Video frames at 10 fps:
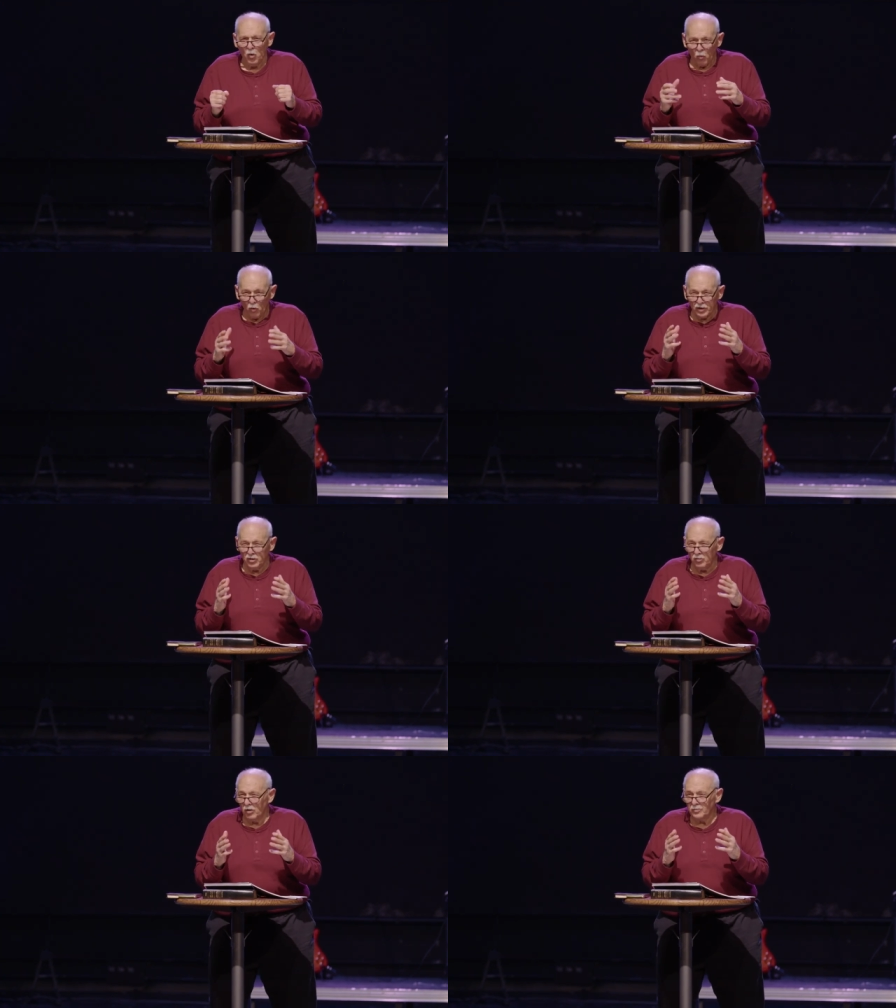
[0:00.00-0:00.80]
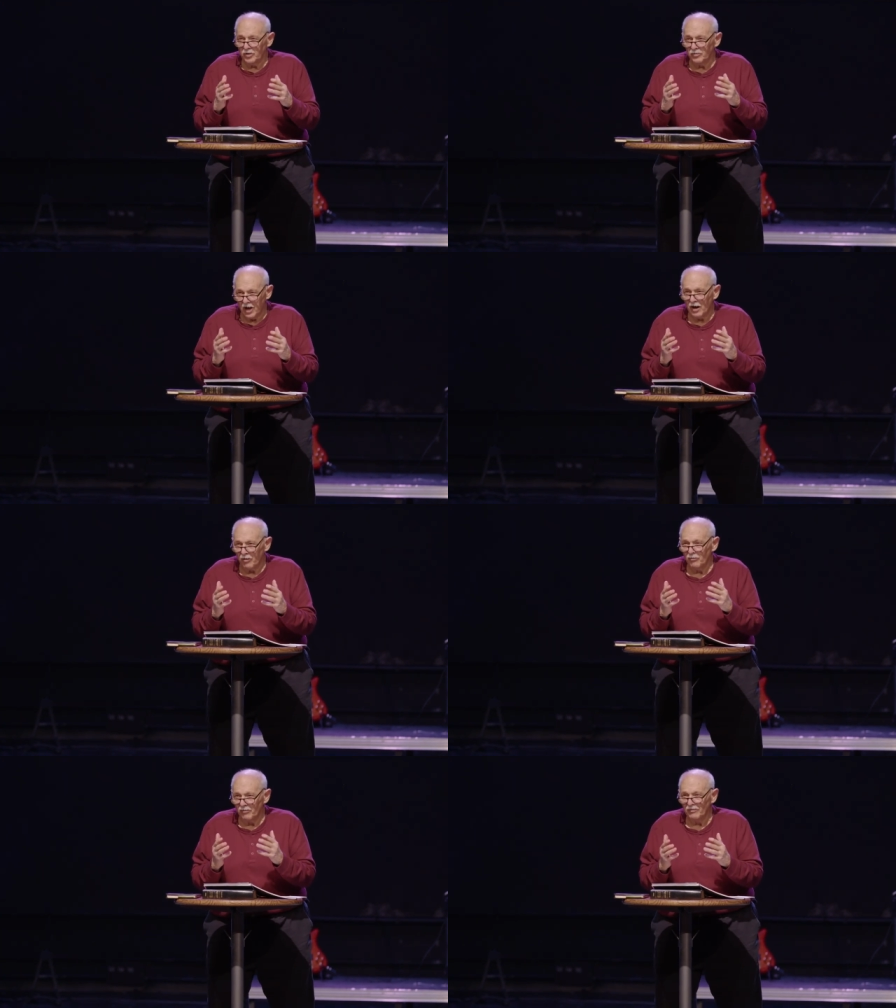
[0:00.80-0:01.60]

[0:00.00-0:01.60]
what are you up to now?